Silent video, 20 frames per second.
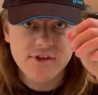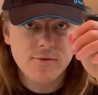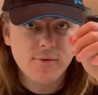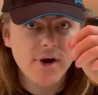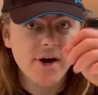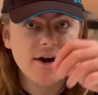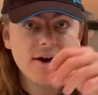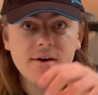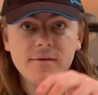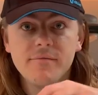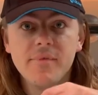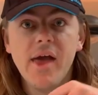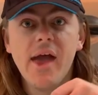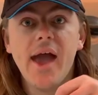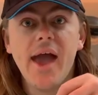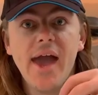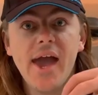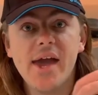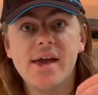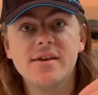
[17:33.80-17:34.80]
well,
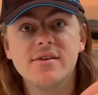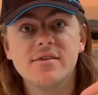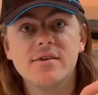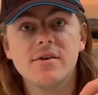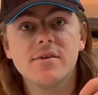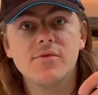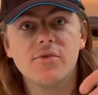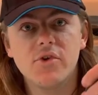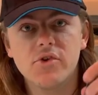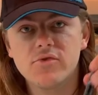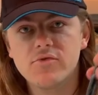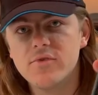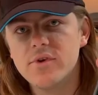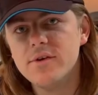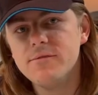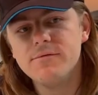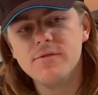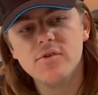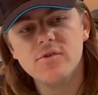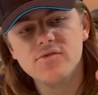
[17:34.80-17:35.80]
and those
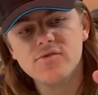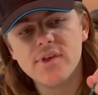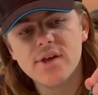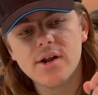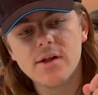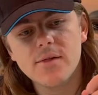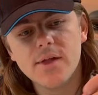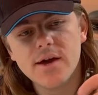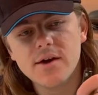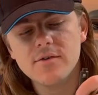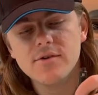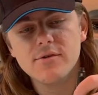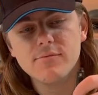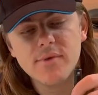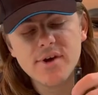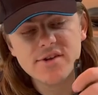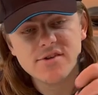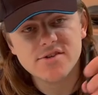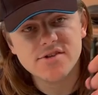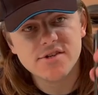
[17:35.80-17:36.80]
refills that I luckily
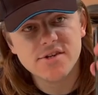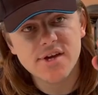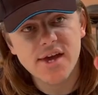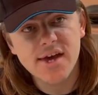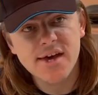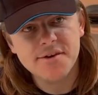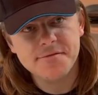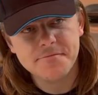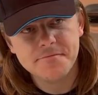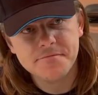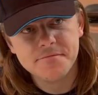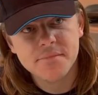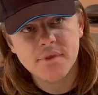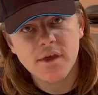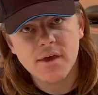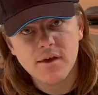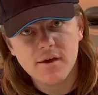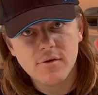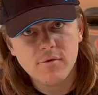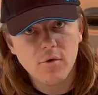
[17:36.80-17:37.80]
managed to get
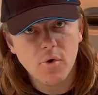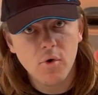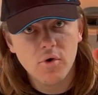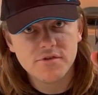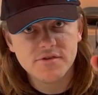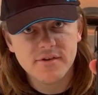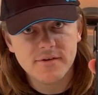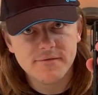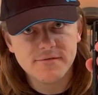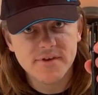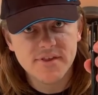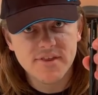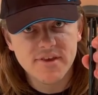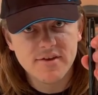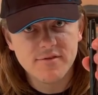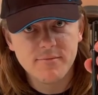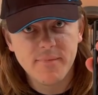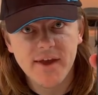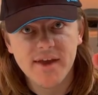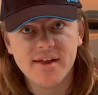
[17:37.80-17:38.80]
also fit this
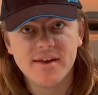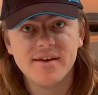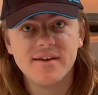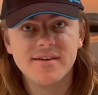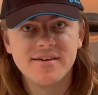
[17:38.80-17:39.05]
pen.